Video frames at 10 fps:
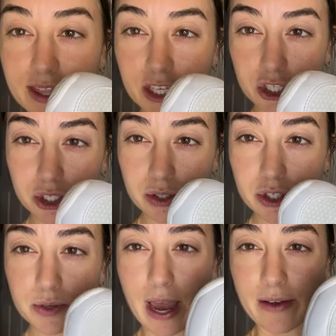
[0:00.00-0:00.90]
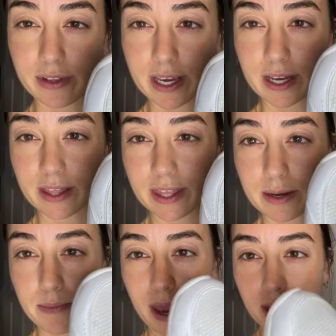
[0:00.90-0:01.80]
These shoes do have like a
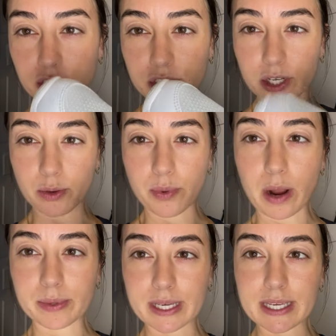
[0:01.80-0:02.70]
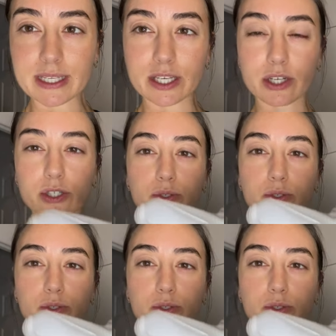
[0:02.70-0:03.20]
thin mesh, so probably easier to